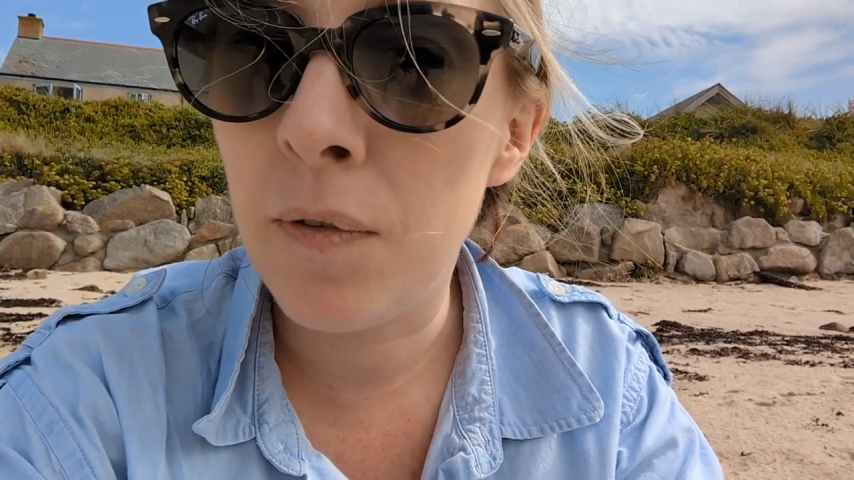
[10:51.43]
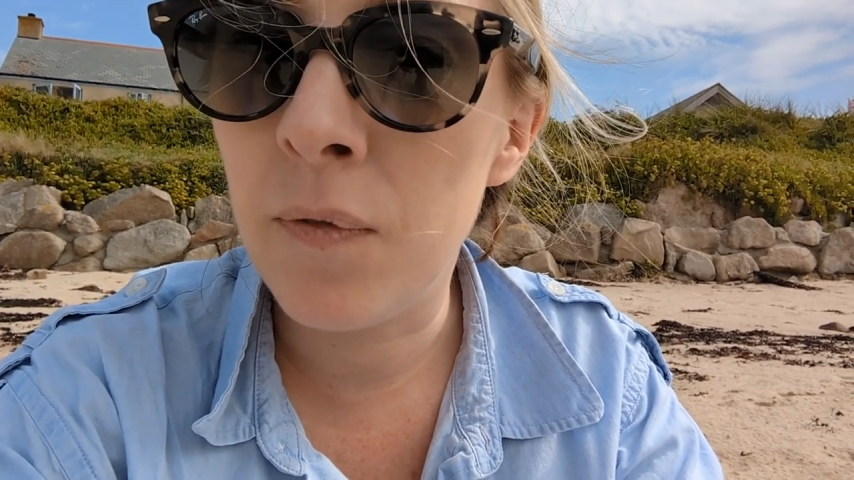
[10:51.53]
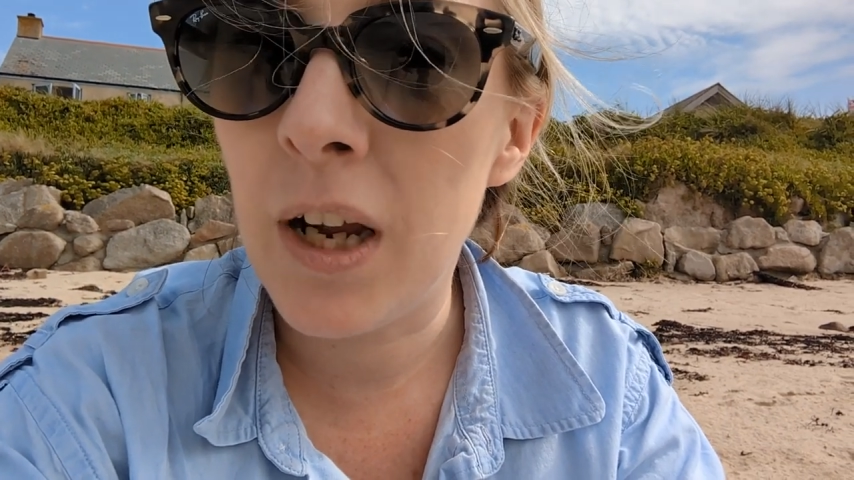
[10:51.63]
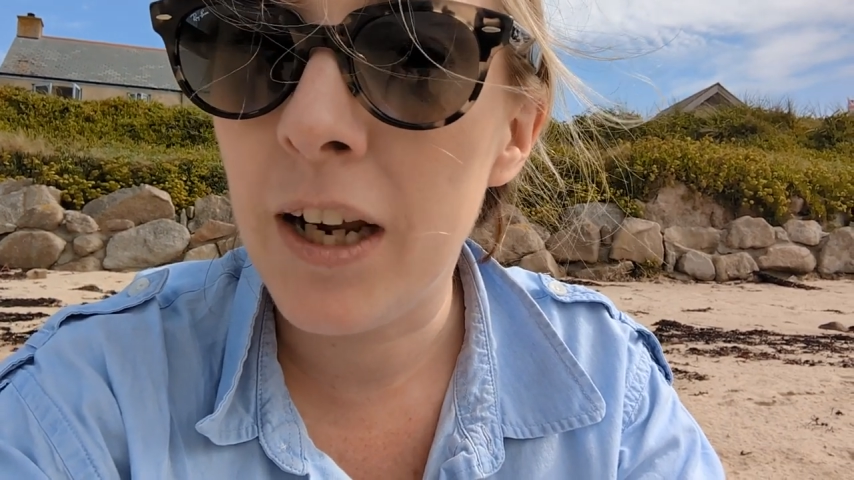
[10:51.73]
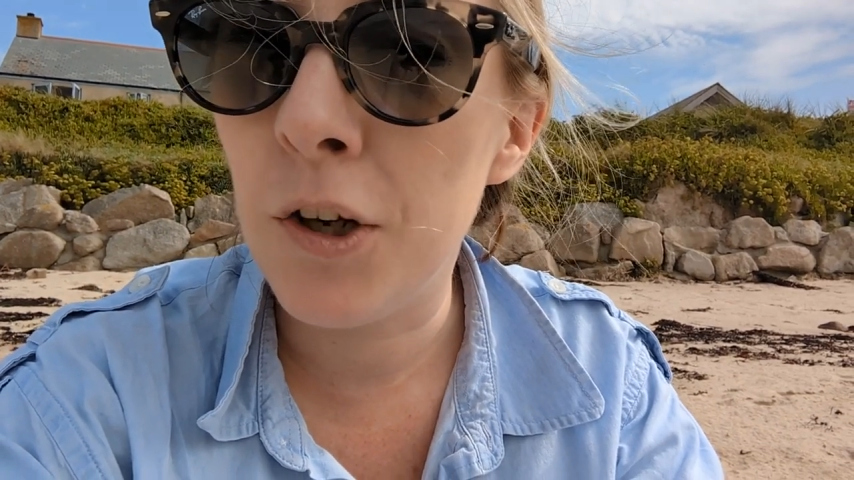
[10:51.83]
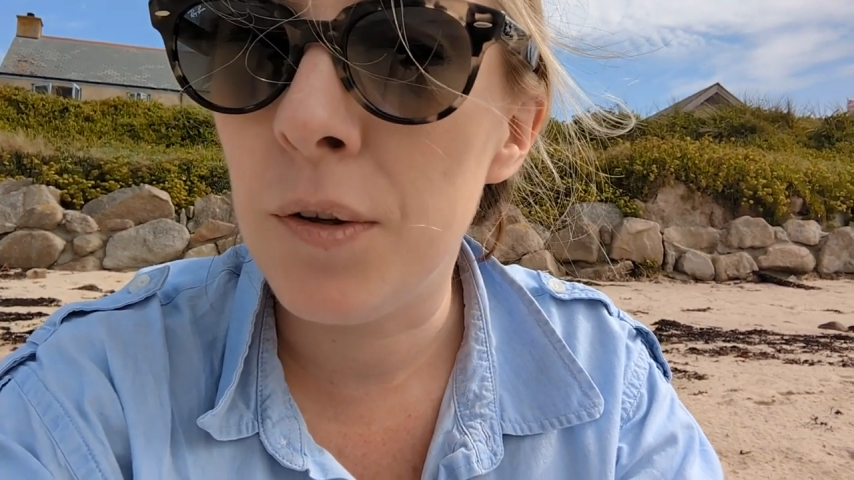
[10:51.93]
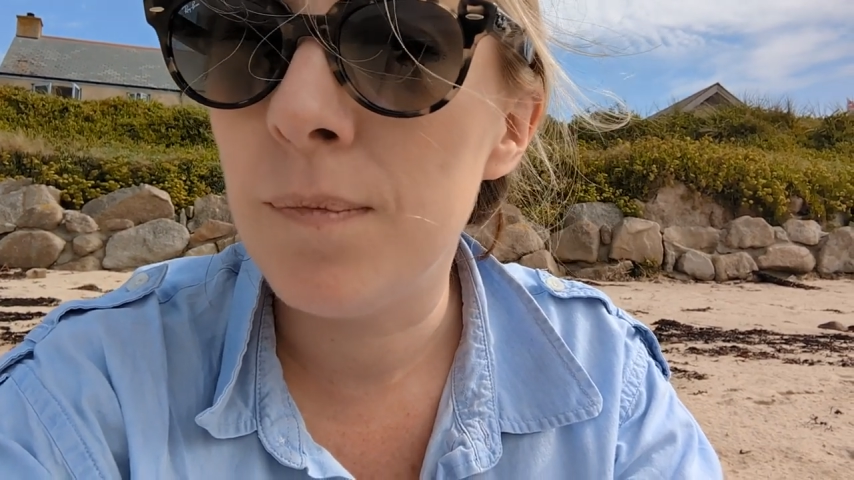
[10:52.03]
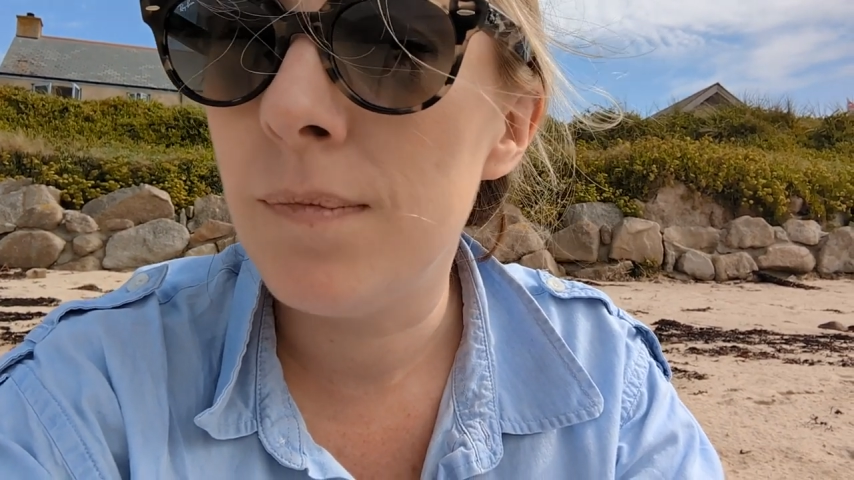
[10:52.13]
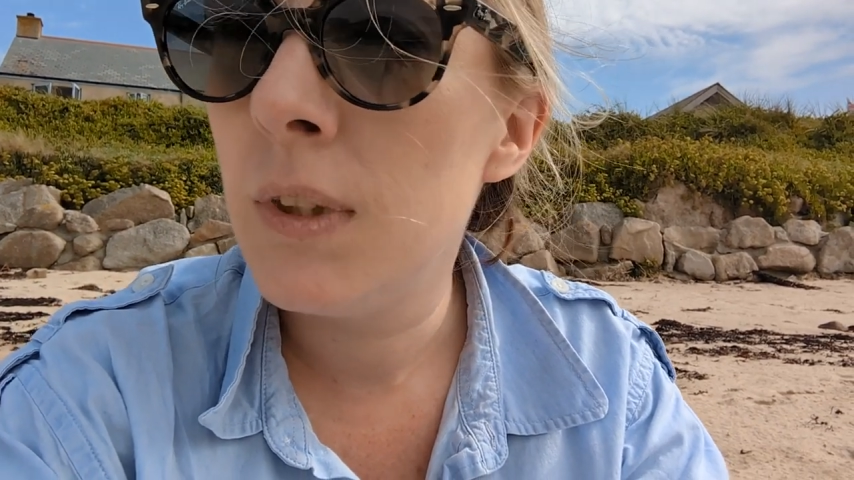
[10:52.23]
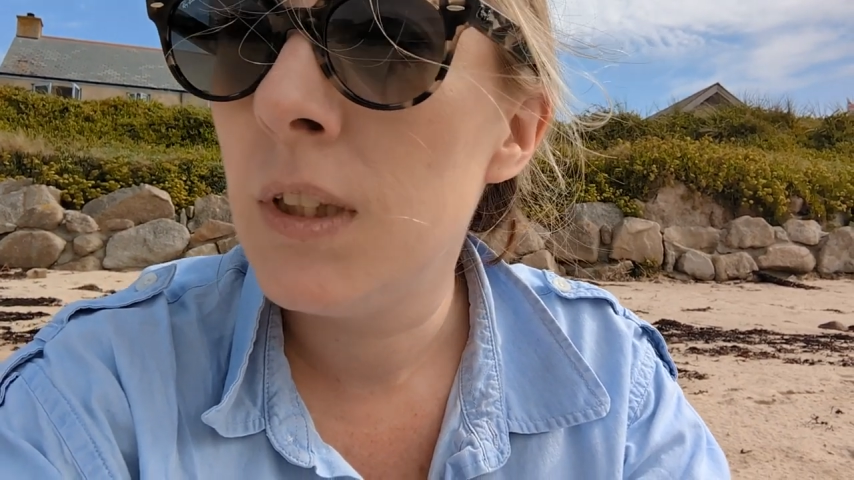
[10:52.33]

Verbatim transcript: the flight home.